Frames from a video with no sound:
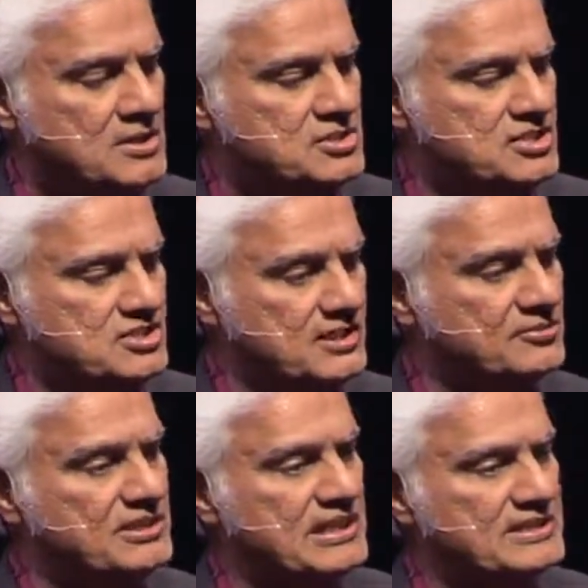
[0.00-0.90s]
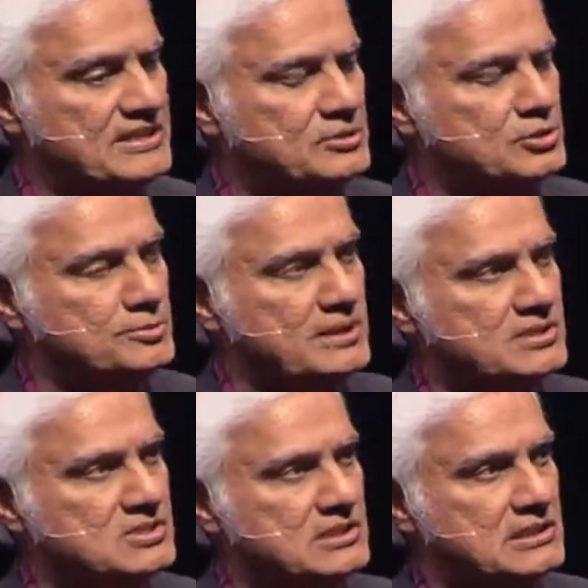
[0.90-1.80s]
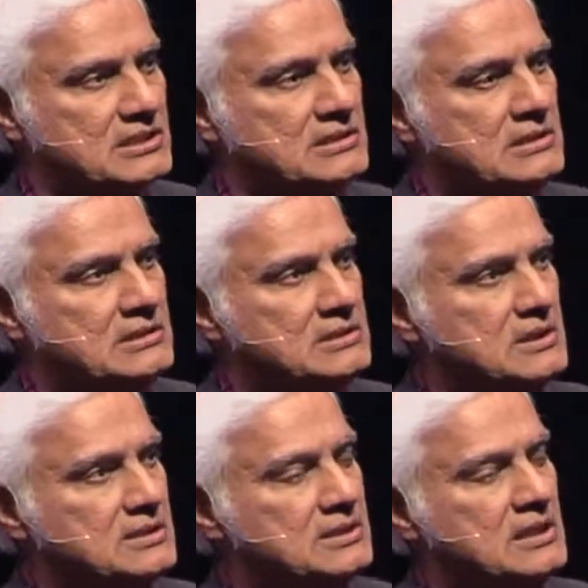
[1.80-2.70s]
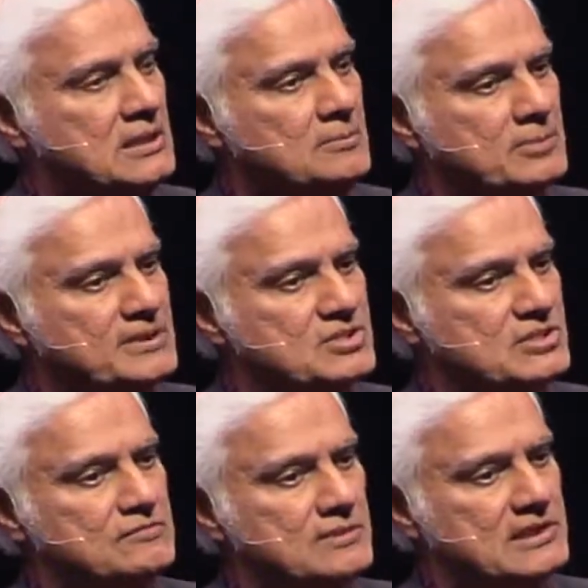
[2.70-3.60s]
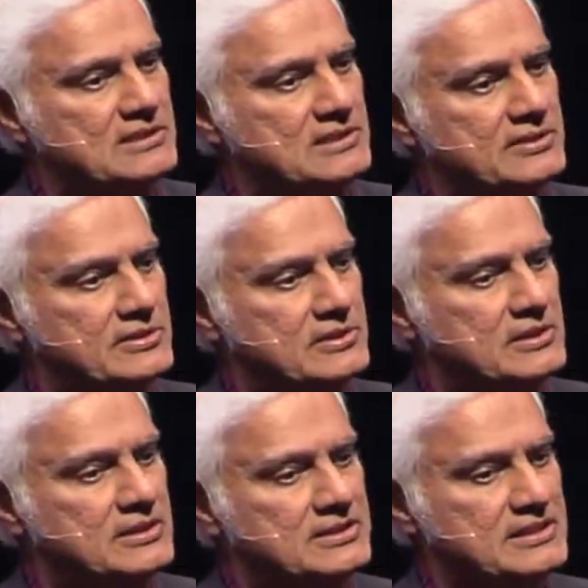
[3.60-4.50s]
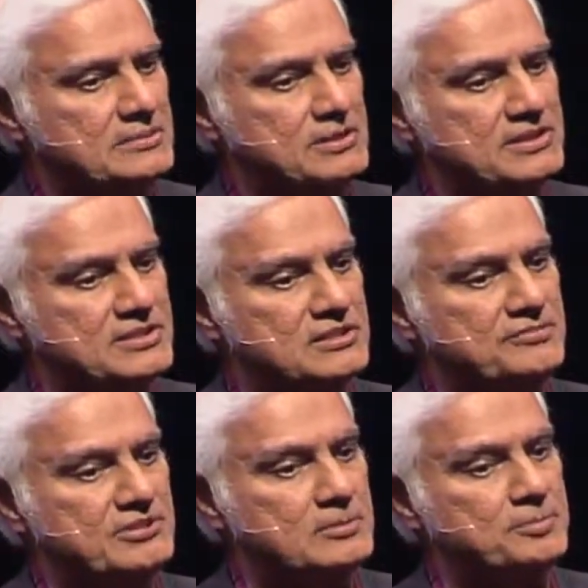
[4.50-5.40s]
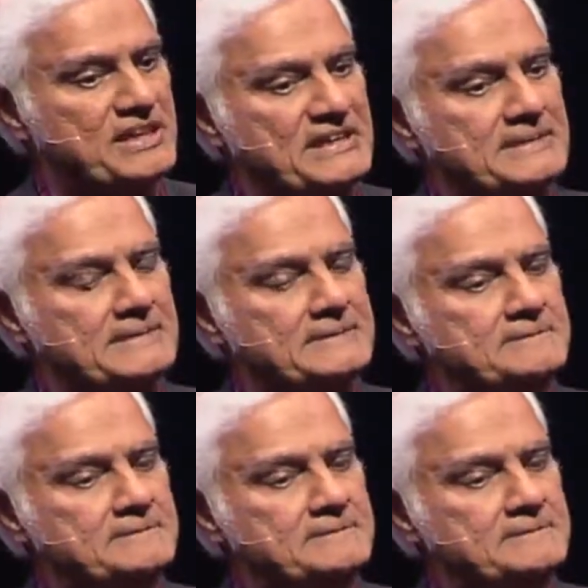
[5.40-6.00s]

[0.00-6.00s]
She said, every night I go to bed saying, God, please give my little girl the ability to feel pain.